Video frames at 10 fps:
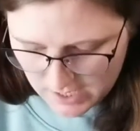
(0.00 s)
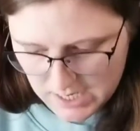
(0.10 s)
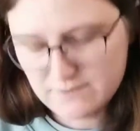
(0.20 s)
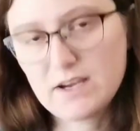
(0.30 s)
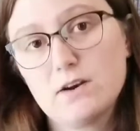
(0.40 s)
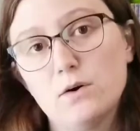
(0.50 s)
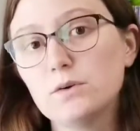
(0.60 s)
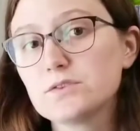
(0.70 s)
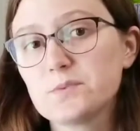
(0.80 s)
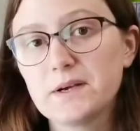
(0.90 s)
I've got a
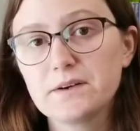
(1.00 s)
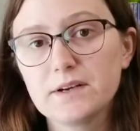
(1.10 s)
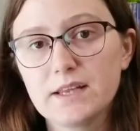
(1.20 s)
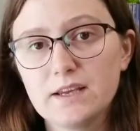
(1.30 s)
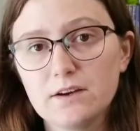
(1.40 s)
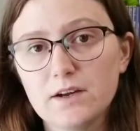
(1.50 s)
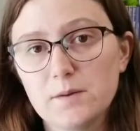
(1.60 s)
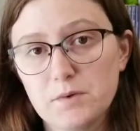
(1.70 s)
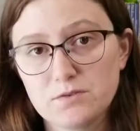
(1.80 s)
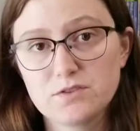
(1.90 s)
whole sweater in here
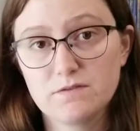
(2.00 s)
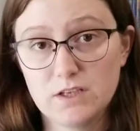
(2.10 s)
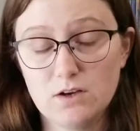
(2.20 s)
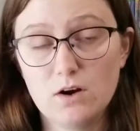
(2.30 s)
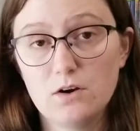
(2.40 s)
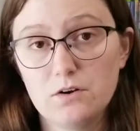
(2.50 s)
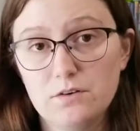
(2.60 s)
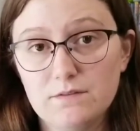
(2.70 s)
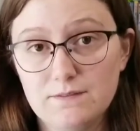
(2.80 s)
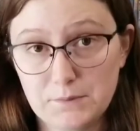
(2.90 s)
and most of the yarn
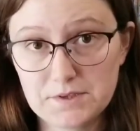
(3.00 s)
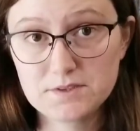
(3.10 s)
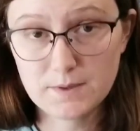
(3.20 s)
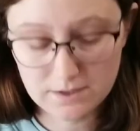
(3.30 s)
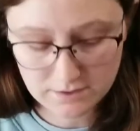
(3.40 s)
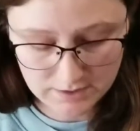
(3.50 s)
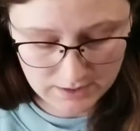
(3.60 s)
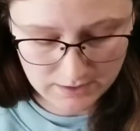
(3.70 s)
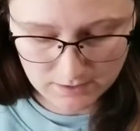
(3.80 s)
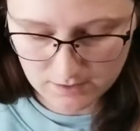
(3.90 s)
for the sweater in
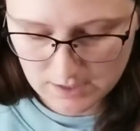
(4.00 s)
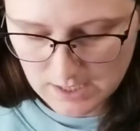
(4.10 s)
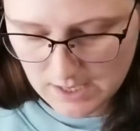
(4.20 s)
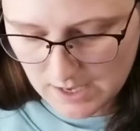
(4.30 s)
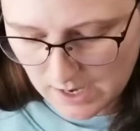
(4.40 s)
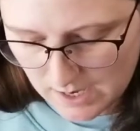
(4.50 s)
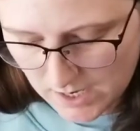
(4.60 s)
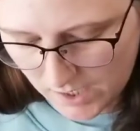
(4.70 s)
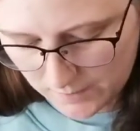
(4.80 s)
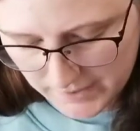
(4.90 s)
here.
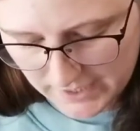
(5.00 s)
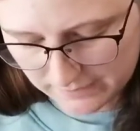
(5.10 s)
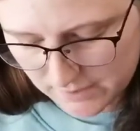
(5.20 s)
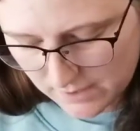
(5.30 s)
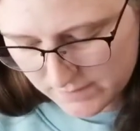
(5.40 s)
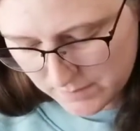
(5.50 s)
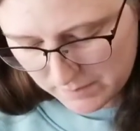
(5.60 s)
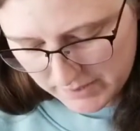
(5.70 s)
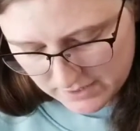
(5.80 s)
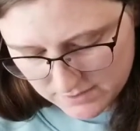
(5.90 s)
And I love that my
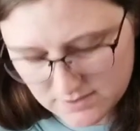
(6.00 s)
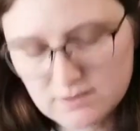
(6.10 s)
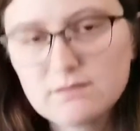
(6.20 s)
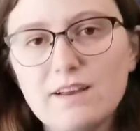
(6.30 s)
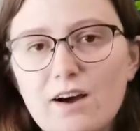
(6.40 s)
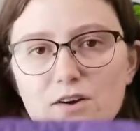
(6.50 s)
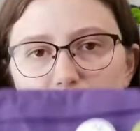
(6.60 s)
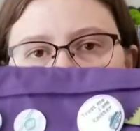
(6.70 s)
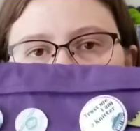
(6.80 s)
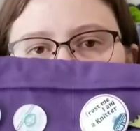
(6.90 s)
pins all go on